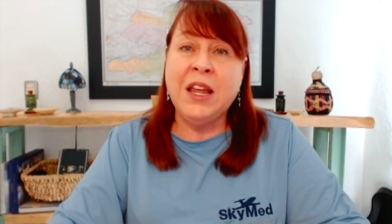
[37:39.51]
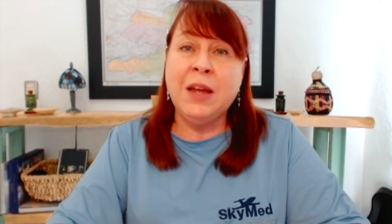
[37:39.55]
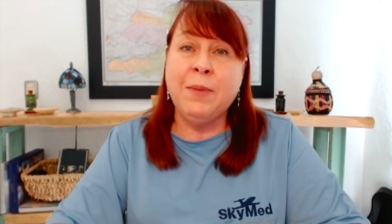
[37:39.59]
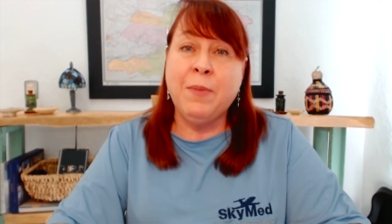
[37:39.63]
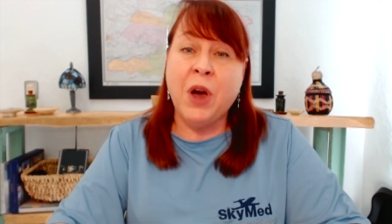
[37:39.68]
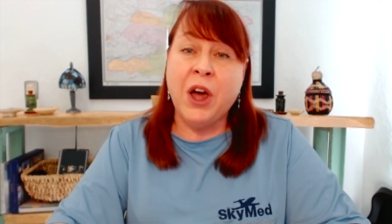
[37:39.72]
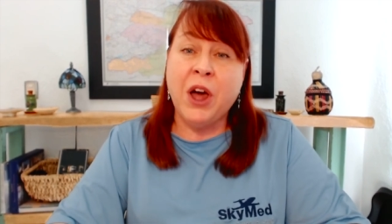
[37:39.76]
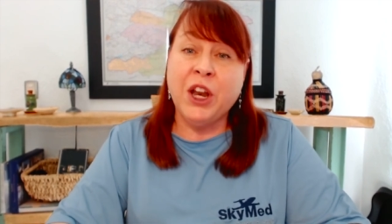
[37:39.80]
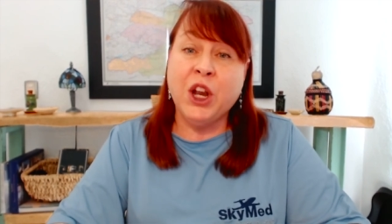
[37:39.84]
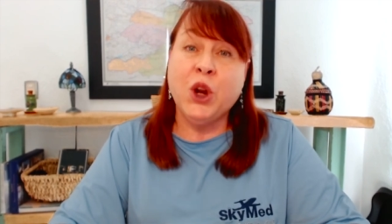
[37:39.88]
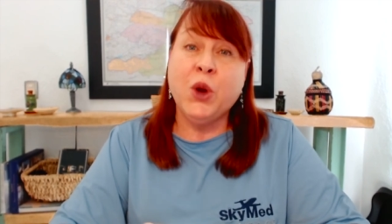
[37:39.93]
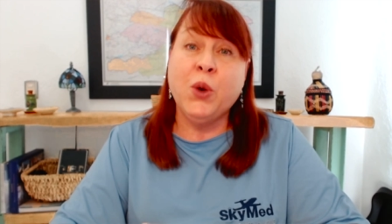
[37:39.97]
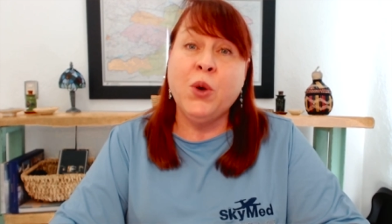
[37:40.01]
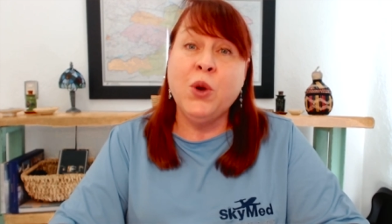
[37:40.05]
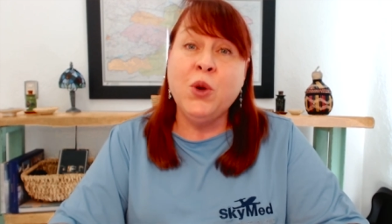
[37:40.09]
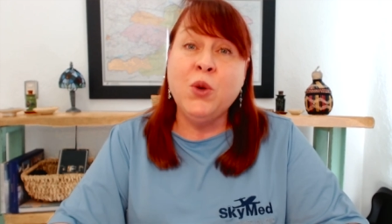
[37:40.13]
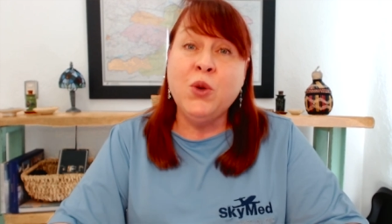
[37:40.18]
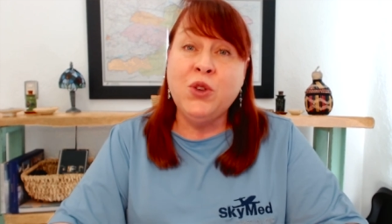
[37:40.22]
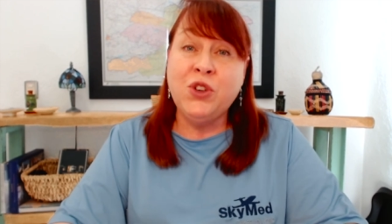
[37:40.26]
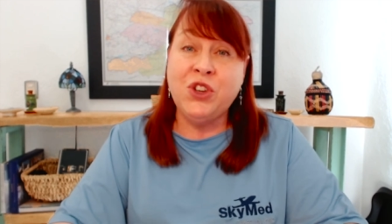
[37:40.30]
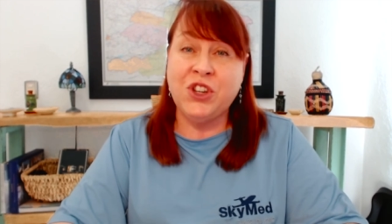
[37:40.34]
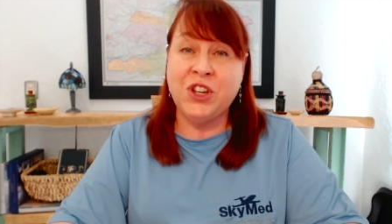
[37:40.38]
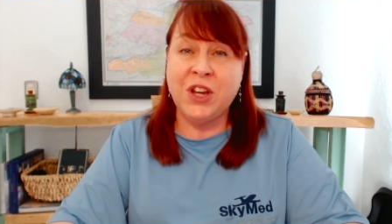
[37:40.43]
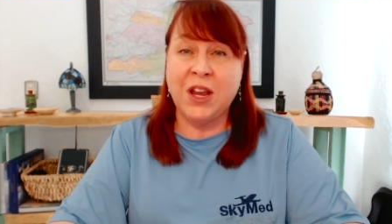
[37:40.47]
him on a
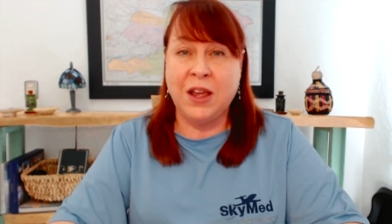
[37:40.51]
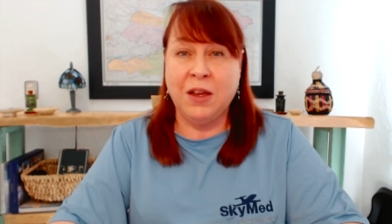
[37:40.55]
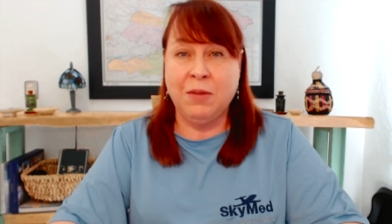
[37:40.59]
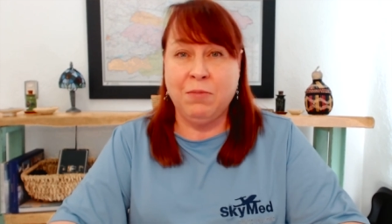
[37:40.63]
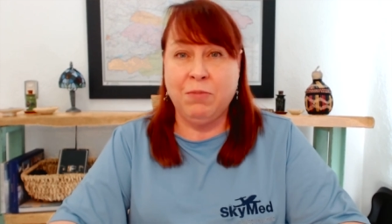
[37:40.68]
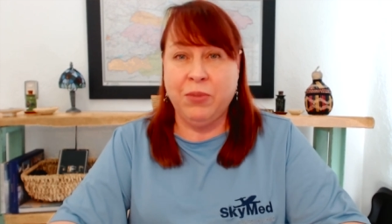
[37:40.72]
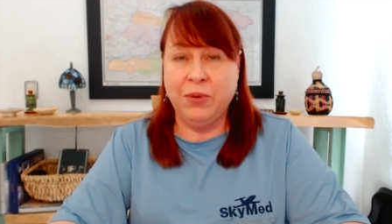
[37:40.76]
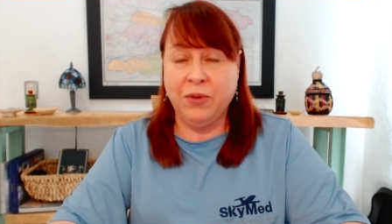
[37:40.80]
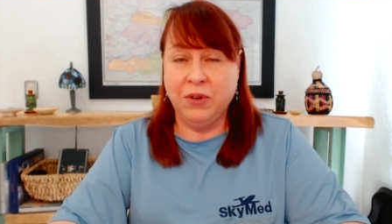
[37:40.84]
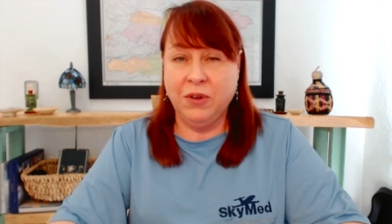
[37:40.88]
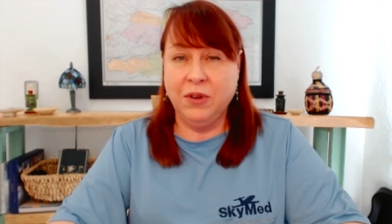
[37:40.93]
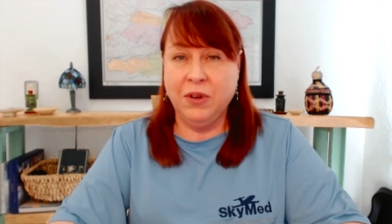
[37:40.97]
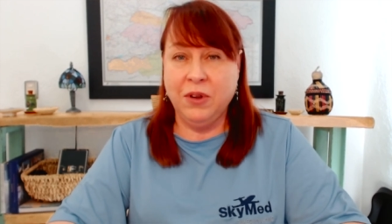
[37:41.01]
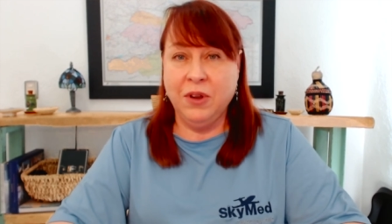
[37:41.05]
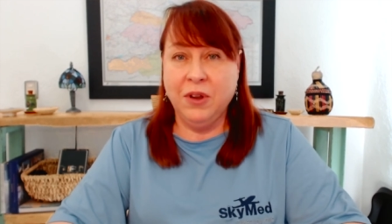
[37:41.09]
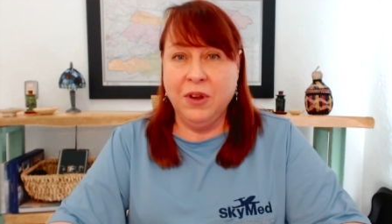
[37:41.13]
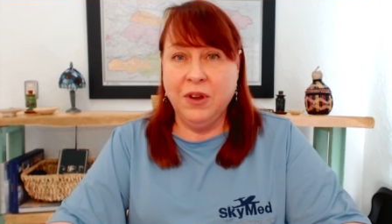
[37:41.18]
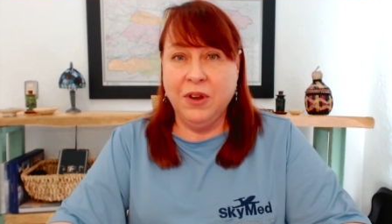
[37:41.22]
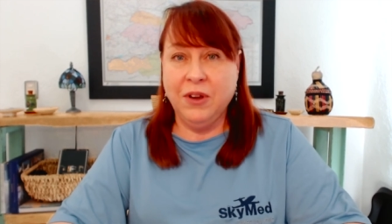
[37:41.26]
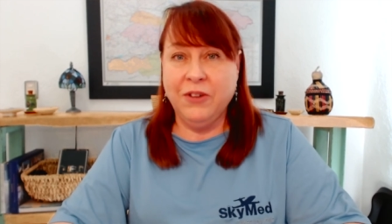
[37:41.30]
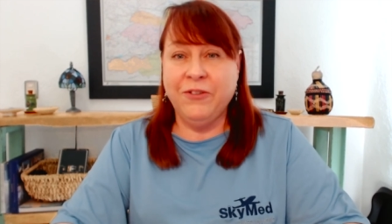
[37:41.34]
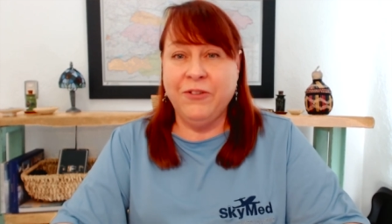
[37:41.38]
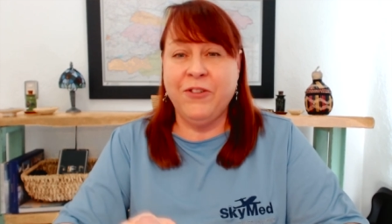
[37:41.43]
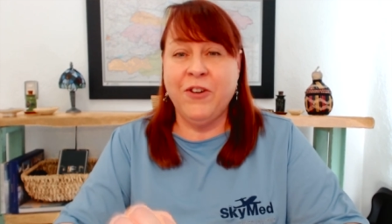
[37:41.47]
cruise ship
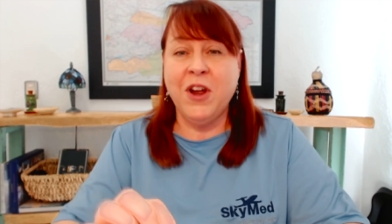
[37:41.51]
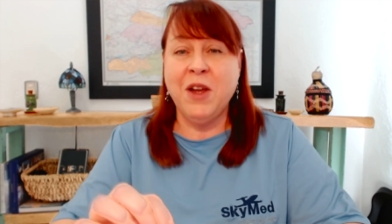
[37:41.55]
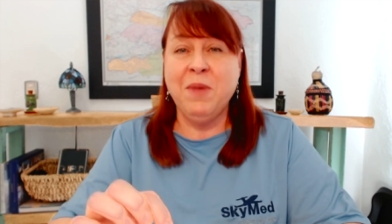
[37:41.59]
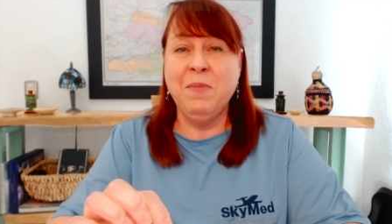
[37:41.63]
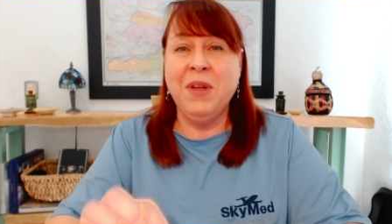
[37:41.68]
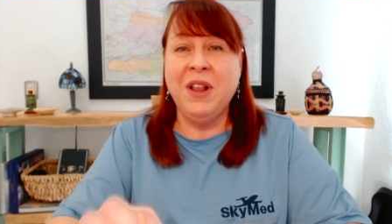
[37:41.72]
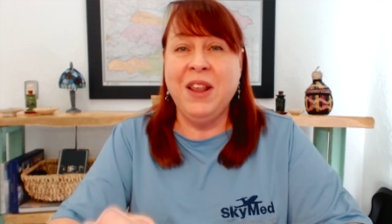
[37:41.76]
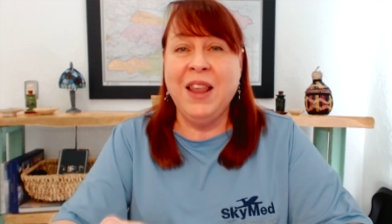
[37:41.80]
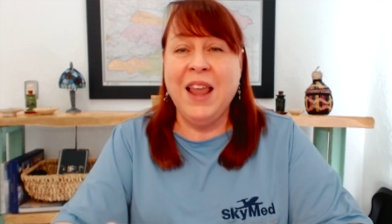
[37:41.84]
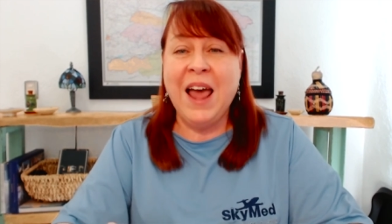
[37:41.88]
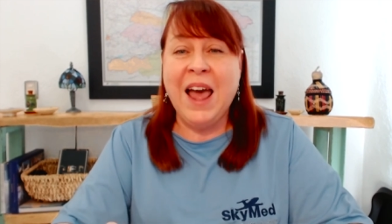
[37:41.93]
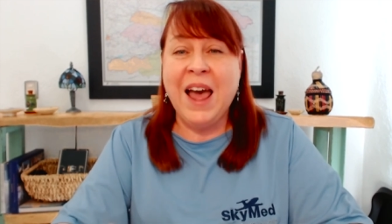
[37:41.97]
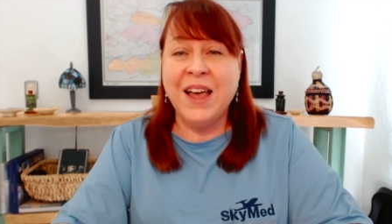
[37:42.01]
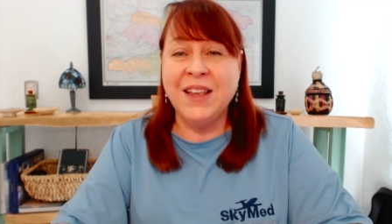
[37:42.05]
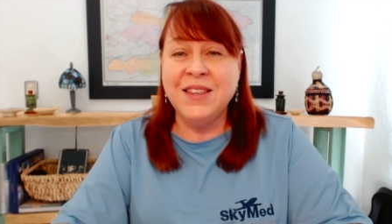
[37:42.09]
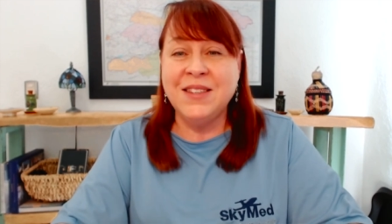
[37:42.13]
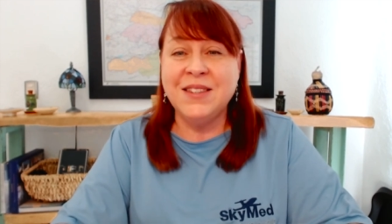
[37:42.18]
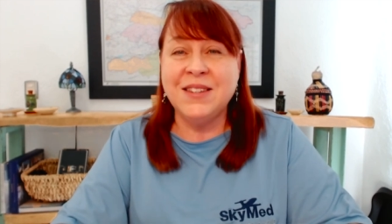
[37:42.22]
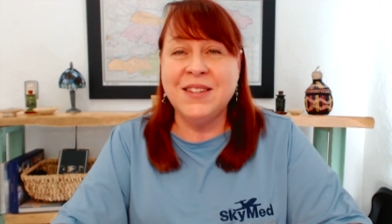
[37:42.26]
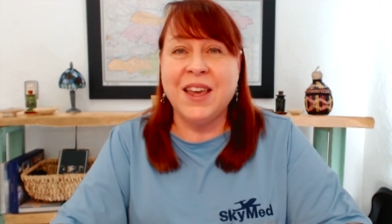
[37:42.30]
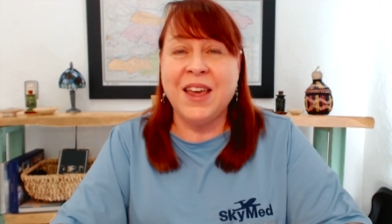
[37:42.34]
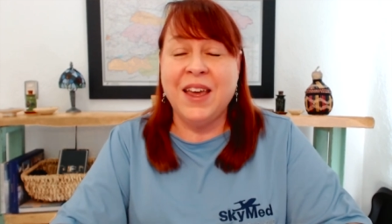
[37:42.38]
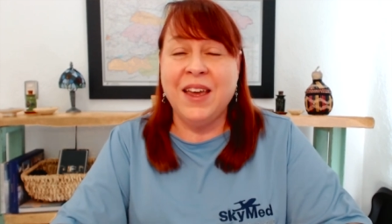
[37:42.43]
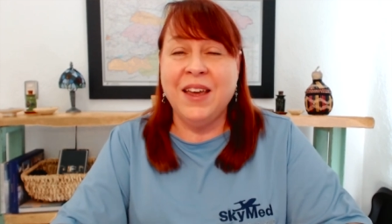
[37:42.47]
from
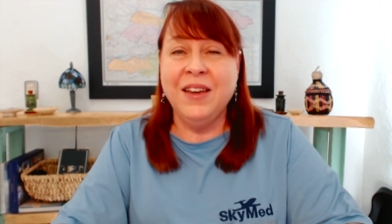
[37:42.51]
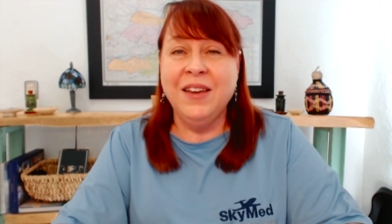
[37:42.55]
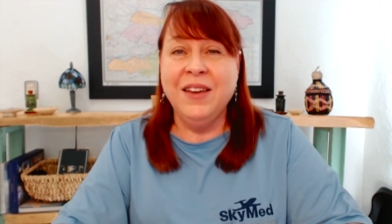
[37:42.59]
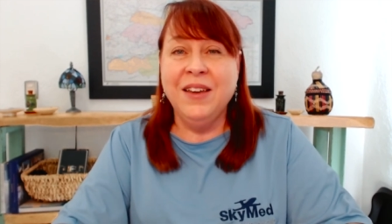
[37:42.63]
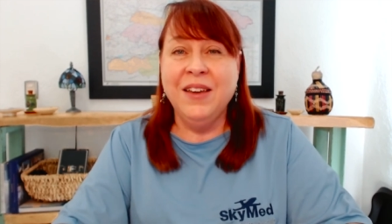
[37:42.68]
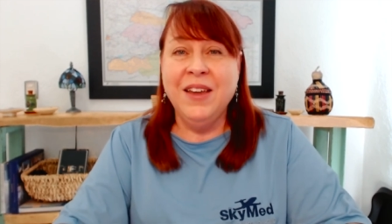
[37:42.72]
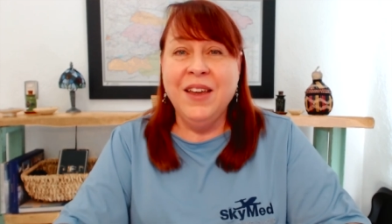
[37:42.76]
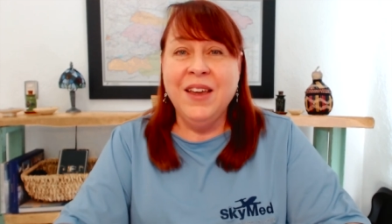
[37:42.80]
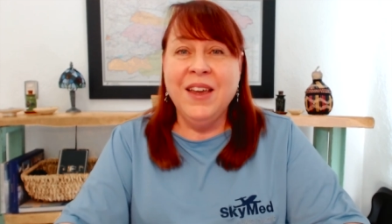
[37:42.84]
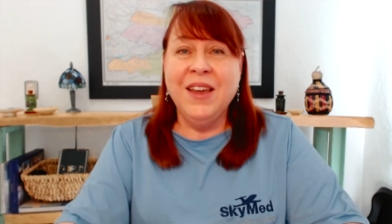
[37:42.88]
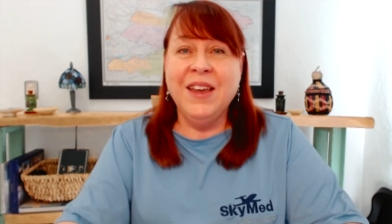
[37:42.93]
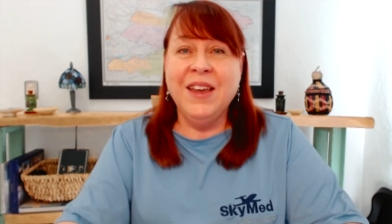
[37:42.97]
Alaska